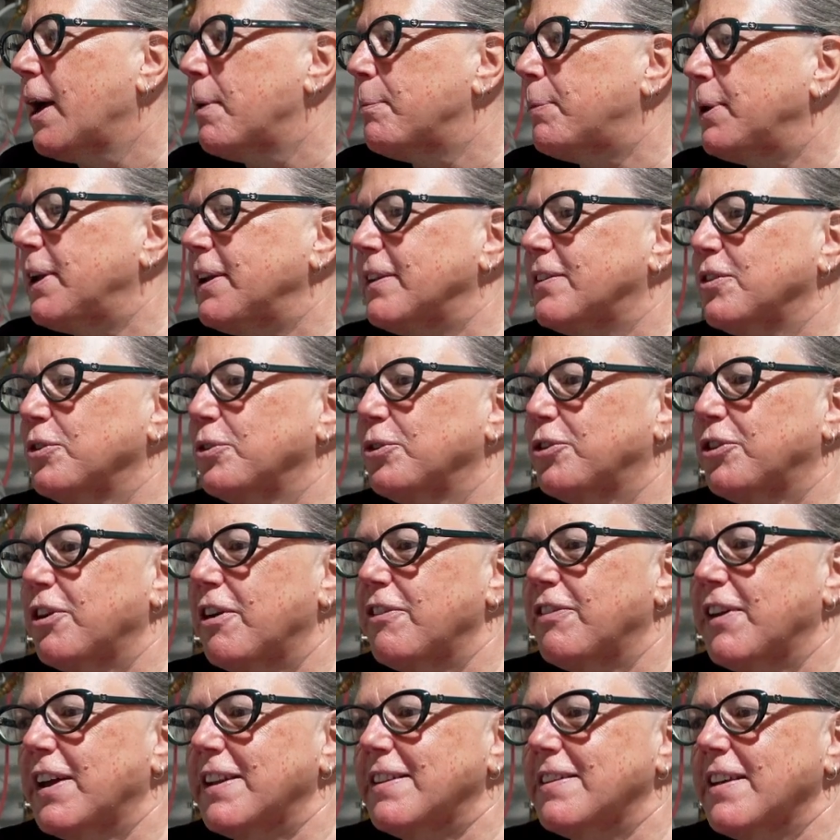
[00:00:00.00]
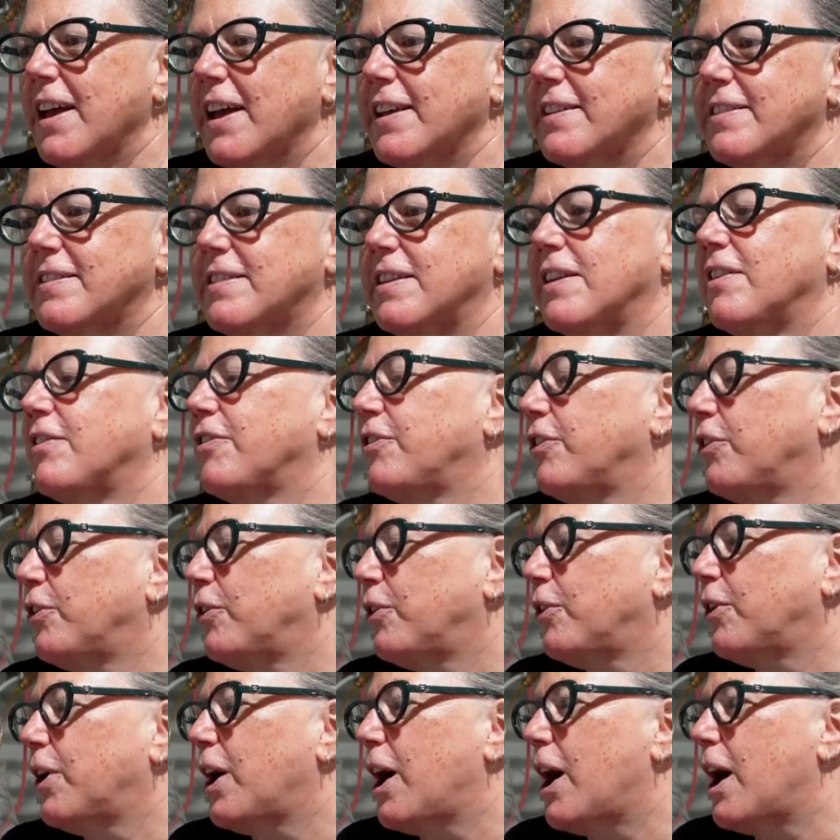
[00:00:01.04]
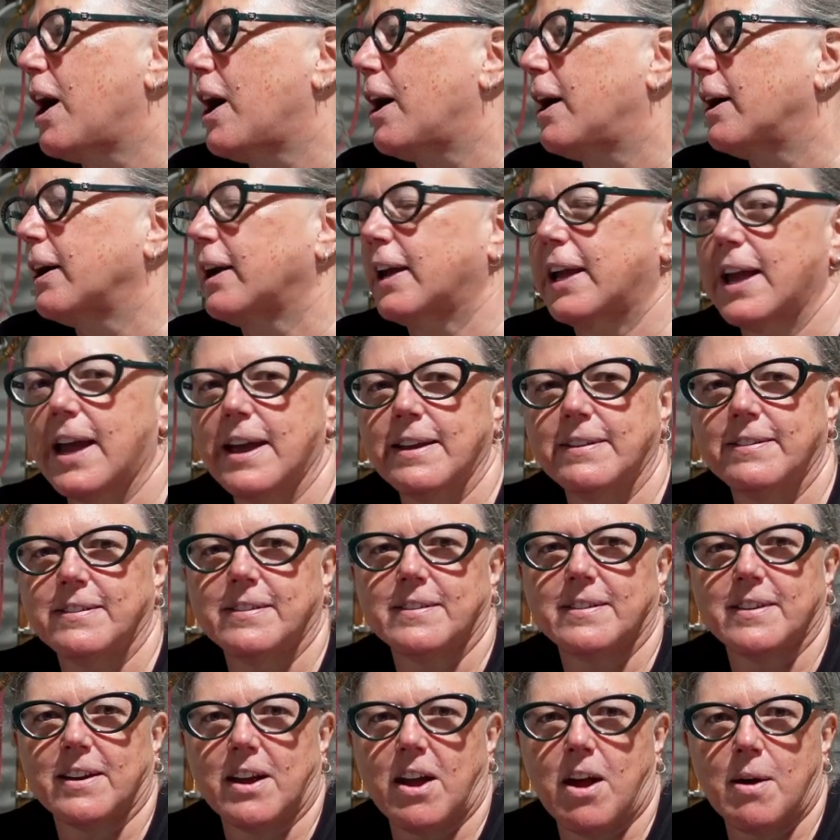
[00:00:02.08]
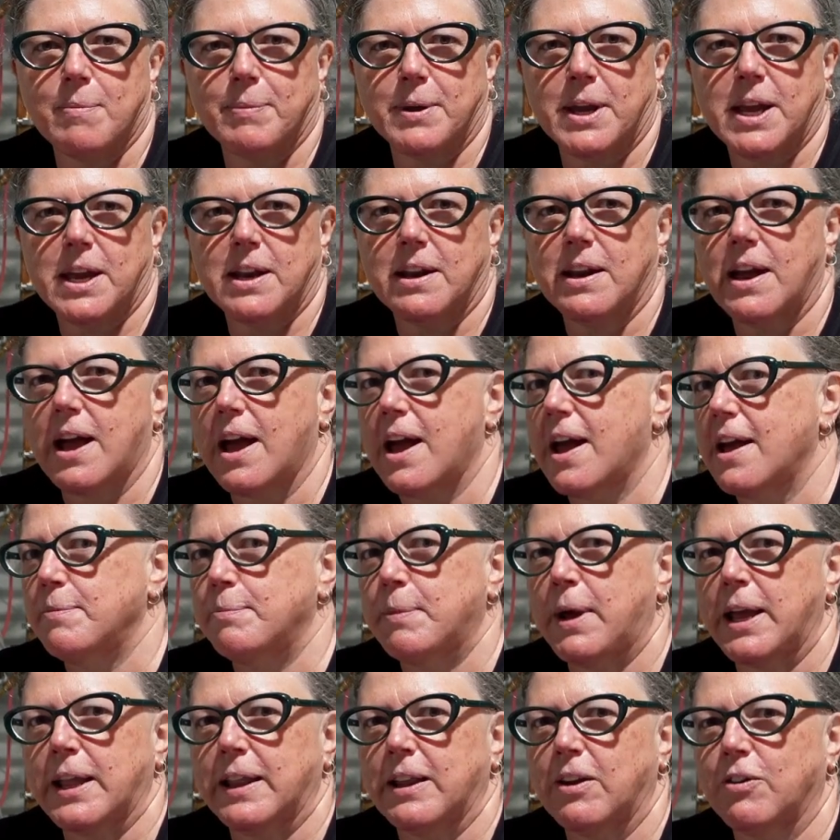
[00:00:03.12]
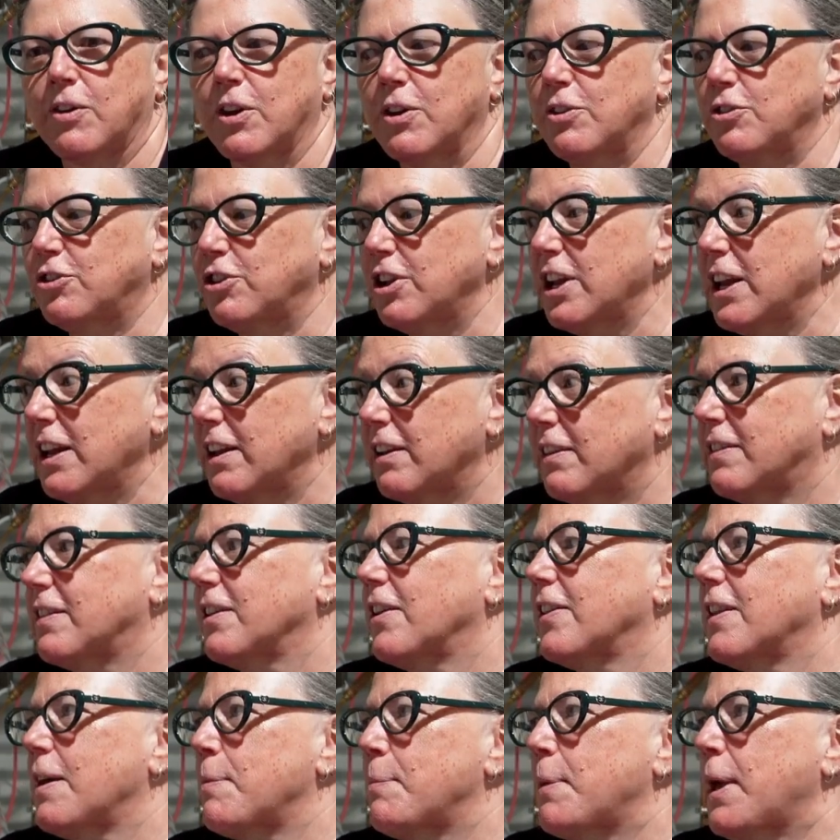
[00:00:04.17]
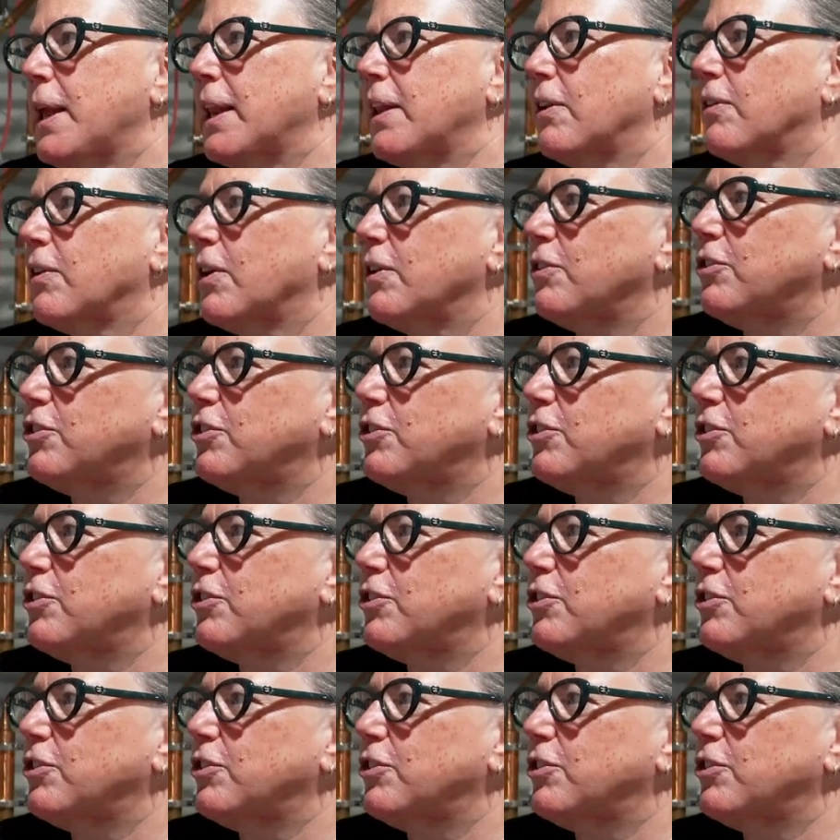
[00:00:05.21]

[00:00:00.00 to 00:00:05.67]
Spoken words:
but it's also fantastic for guests to come in and make their own gin. So they make their own